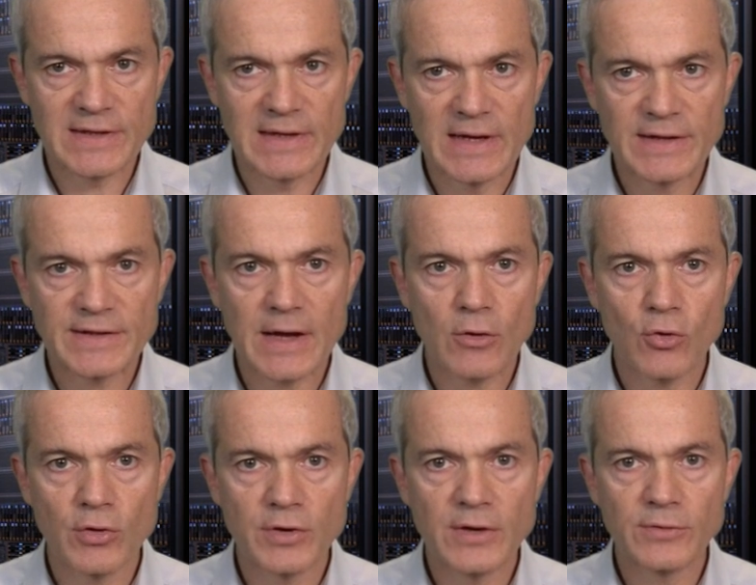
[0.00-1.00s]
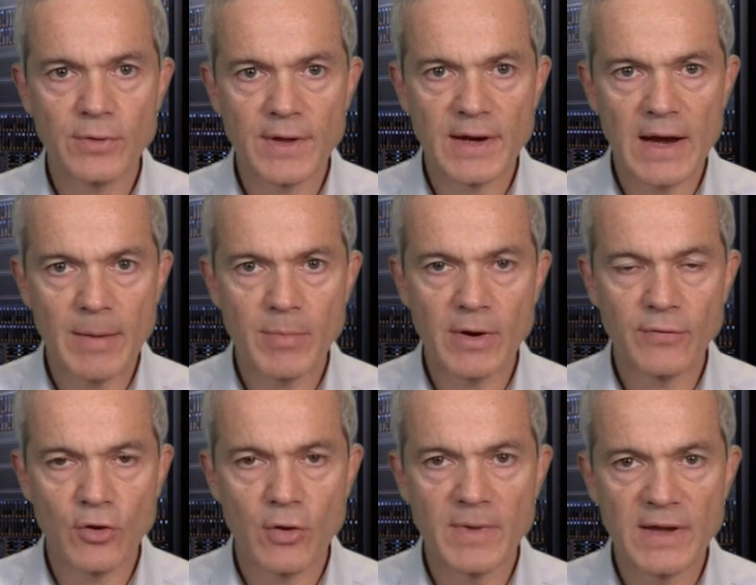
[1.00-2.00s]
list according to the number of
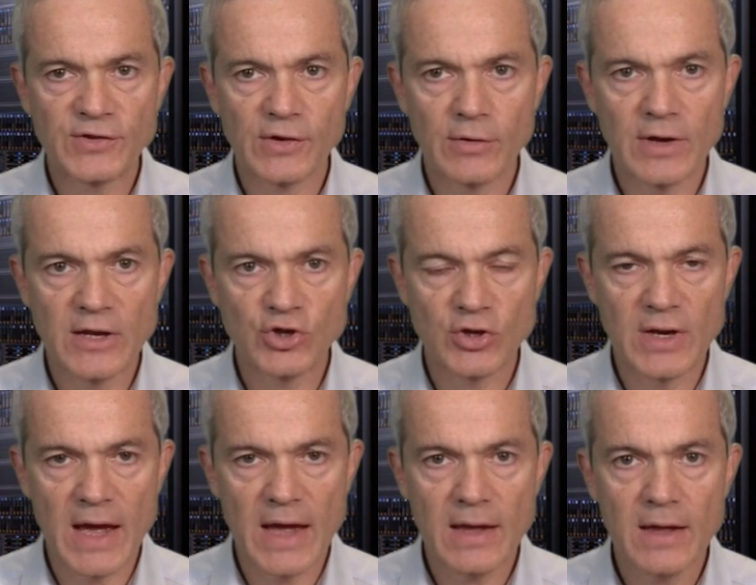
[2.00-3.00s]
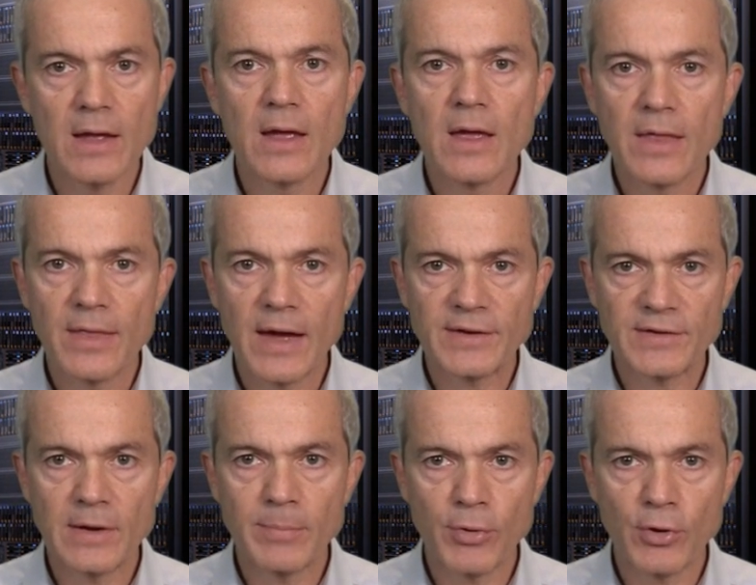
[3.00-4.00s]
commits on each day, thus
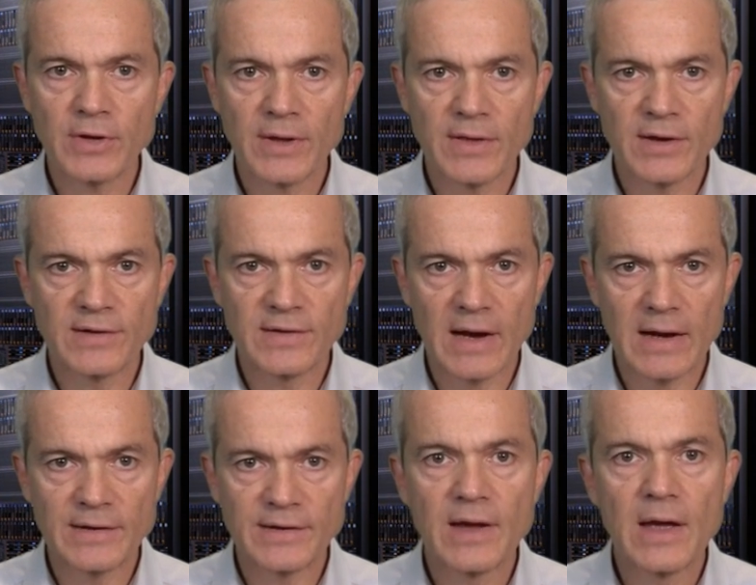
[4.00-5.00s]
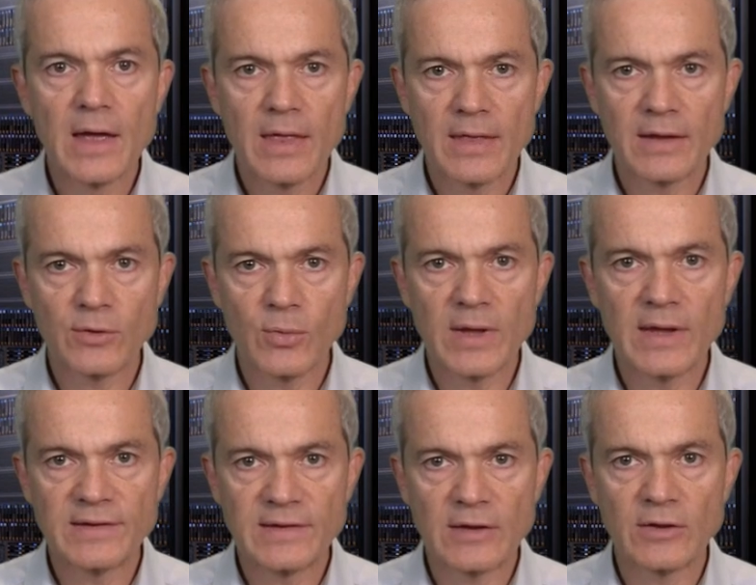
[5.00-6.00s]
reporting the results that we
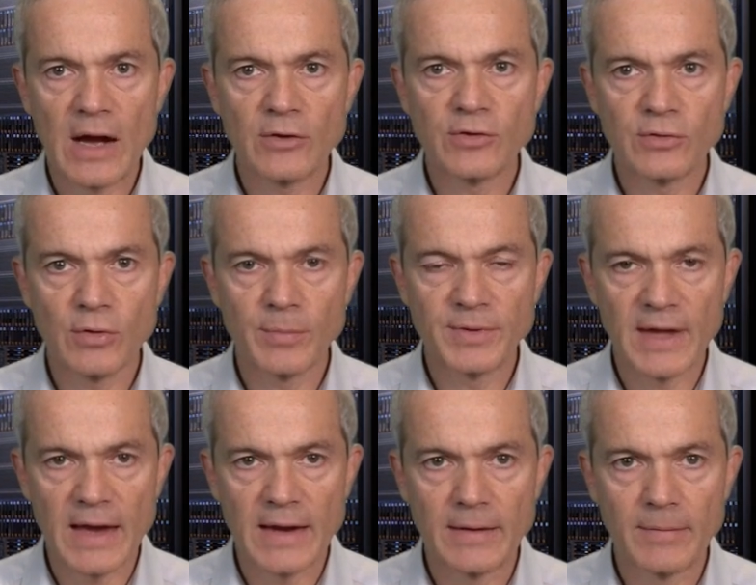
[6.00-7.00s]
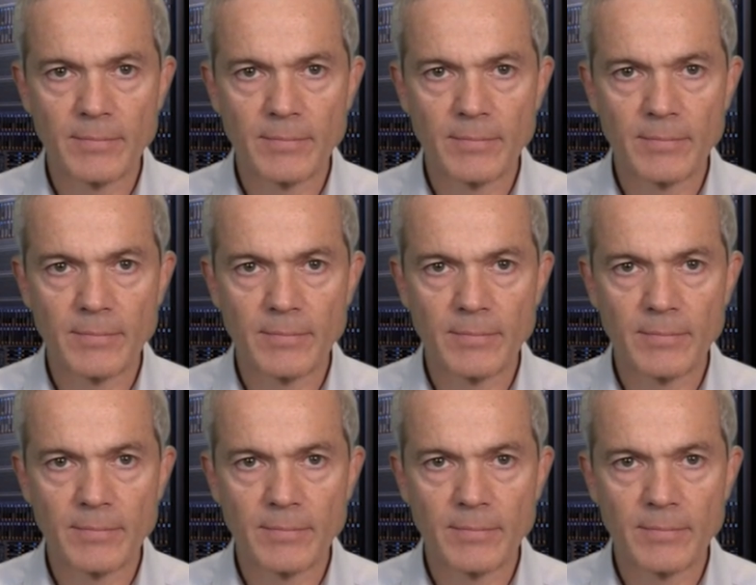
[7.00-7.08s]
set out to obtain.